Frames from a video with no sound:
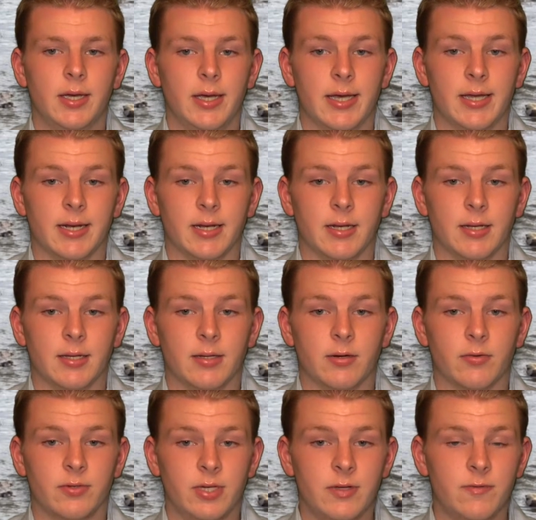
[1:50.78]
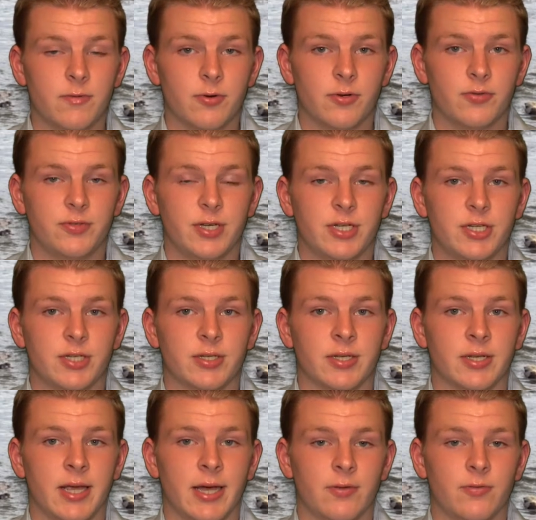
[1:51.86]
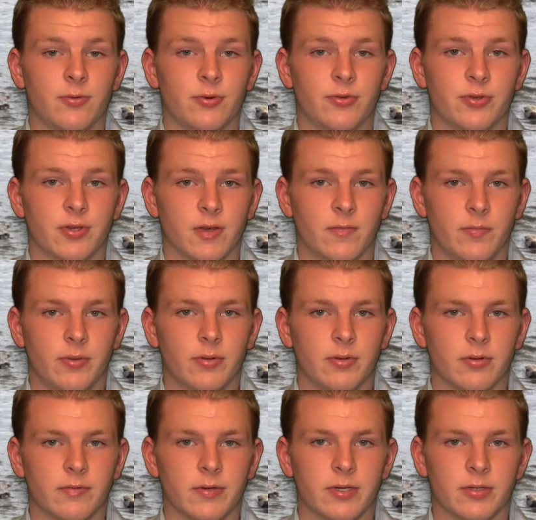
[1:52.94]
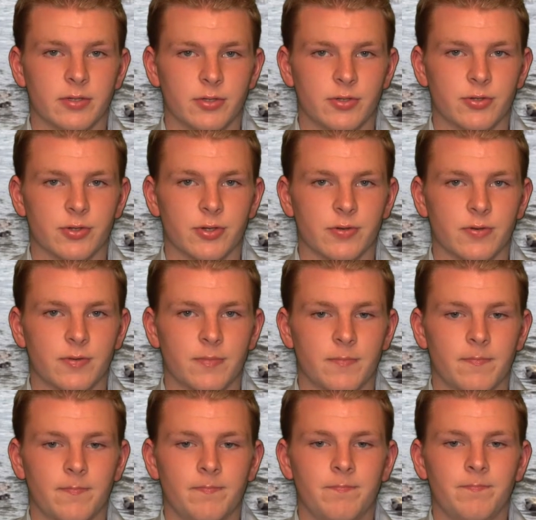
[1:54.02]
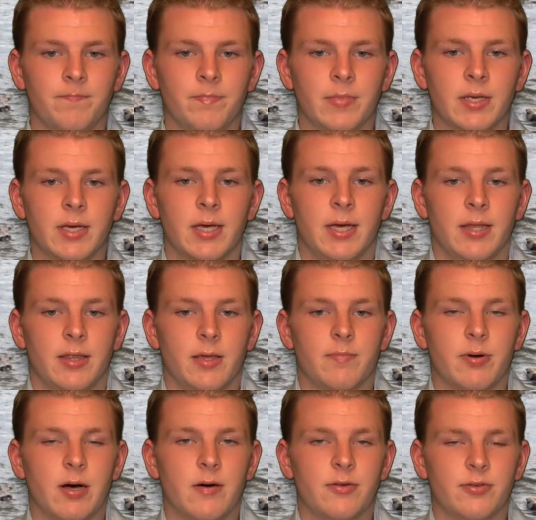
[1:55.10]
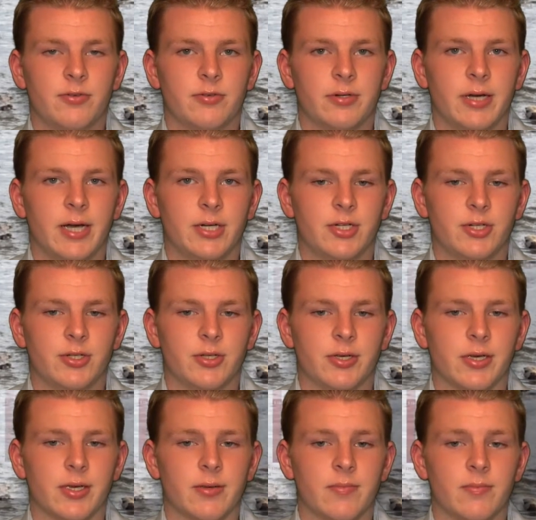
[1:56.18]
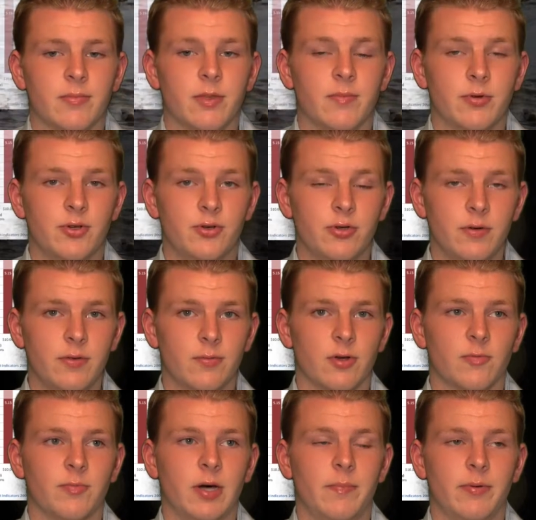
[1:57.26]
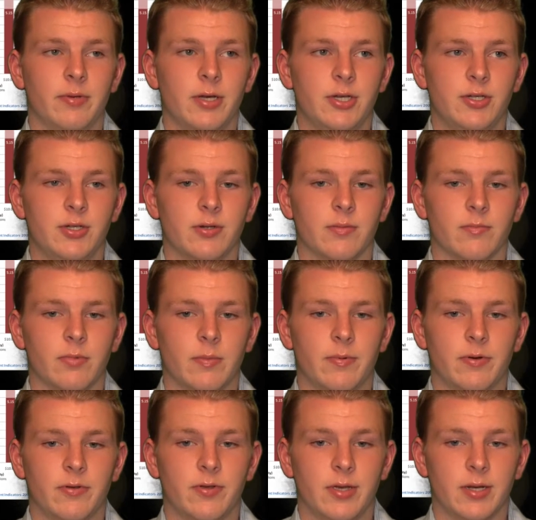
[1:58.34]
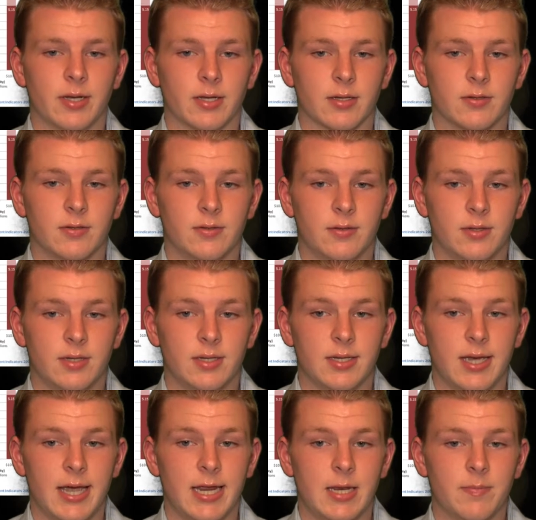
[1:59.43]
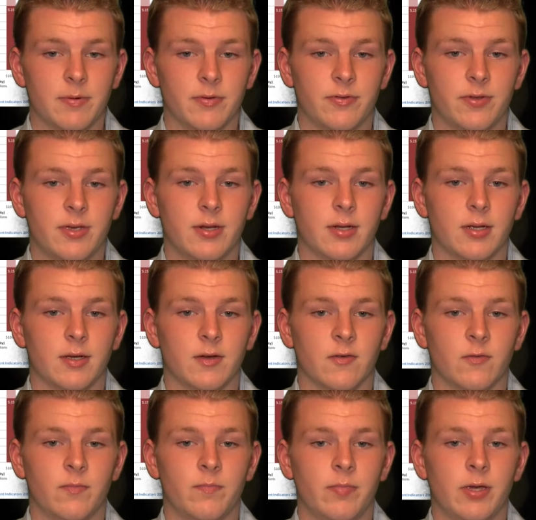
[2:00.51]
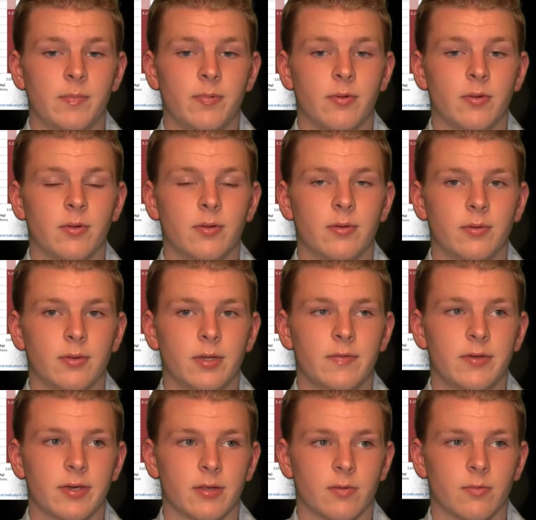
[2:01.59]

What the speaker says: and deforestation and outsourcing of pollutive industries. The impoverished are actually the majority of the world's population, representing 80% of people living in the